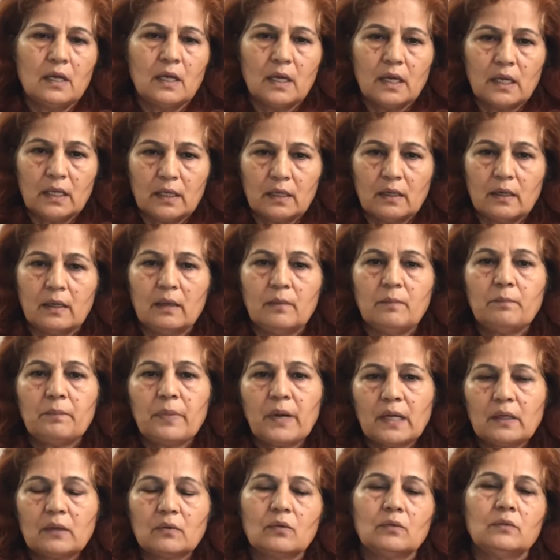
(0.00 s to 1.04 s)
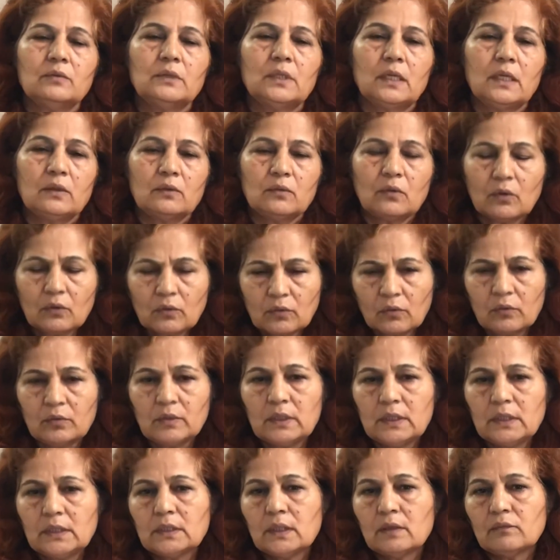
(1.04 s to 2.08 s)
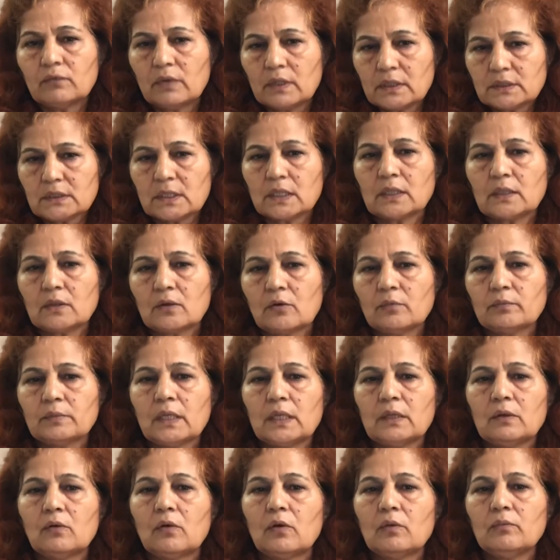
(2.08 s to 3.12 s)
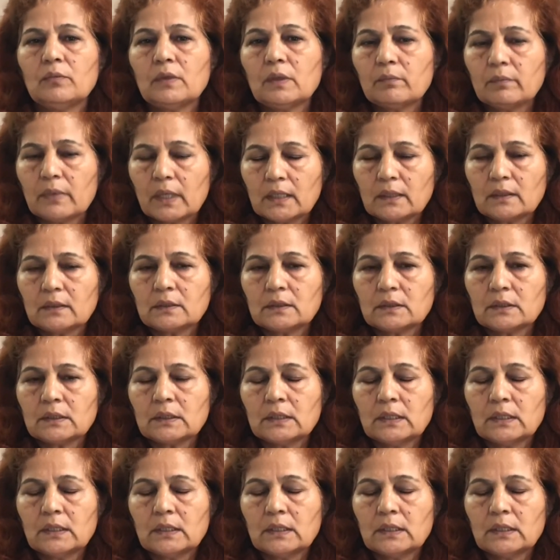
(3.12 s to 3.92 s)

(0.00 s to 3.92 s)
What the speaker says: impact on the not only the one sector of the economy, but